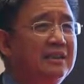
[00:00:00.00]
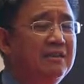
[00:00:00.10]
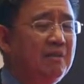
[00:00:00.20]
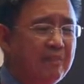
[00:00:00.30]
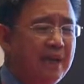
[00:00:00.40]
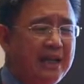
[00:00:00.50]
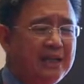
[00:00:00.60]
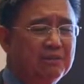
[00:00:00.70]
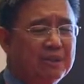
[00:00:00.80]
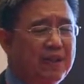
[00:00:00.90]
by talking
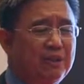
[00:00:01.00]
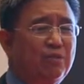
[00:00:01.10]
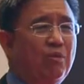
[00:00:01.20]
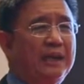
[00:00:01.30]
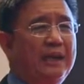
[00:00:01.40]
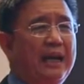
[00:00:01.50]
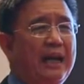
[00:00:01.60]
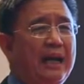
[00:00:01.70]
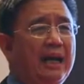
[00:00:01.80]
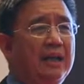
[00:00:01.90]
about pollution too
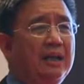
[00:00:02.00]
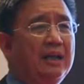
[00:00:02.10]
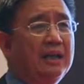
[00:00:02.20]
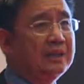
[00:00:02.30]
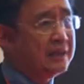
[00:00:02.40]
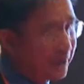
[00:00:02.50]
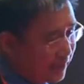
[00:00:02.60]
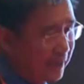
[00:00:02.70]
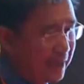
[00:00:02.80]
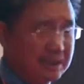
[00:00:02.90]
much. But
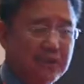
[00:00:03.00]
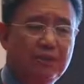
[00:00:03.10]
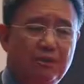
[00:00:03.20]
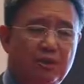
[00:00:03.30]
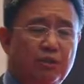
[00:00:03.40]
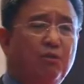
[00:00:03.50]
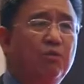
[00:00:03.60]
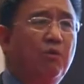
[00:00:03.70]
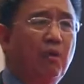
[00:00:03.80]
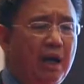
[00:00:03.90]
this year, in
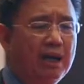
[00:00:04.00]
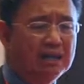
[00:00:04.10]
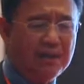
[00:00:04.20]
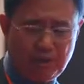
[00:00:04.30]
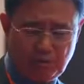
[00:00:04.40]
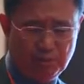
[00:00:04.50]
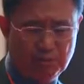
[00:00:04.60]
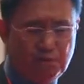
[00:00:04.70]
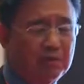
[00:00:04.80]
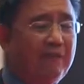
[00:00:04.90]
the recent few years,
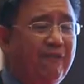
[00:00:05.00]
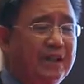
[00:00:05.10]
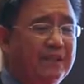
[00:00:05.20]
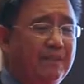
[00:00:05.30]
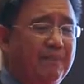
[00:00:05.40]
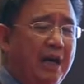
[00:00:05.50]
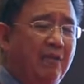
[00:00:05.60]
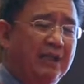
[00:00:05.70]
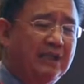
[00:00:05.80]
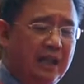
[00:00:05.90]
no one
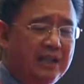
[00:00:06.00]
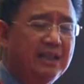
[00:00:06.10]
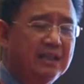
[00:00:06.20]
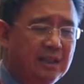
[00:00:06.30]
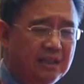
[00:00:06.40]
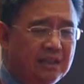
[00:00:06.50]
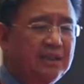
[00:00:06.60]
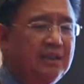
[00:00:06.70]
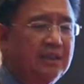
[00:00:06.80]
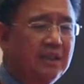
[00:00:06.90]
talking that way anymore.